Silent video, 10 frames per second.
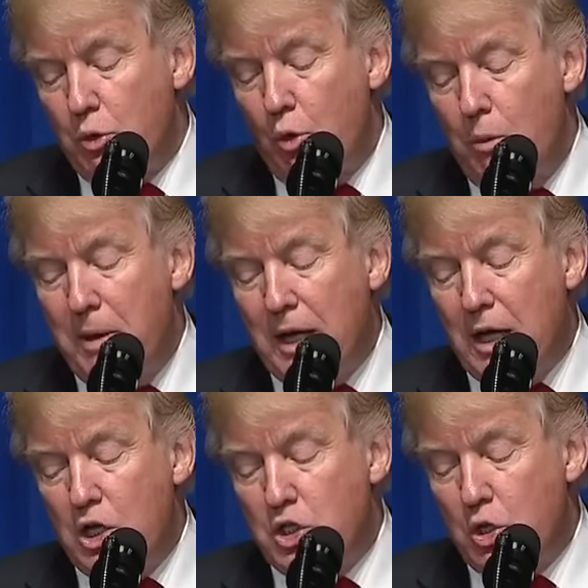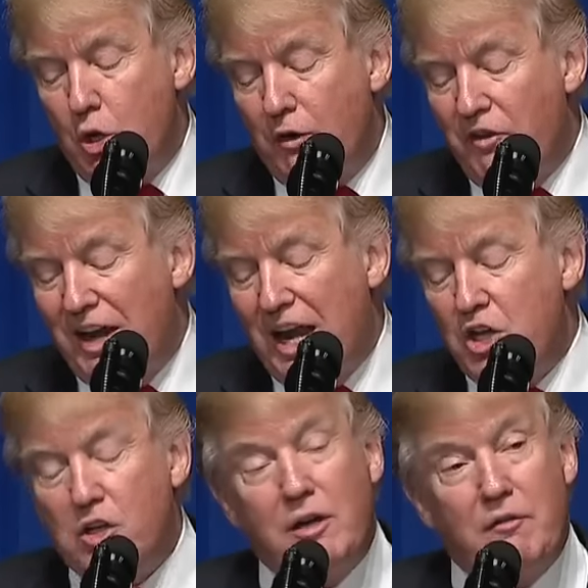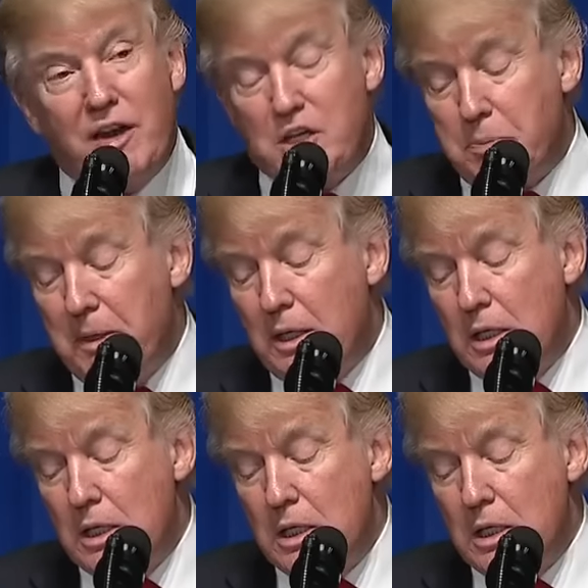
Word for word: We will make a historic financial investment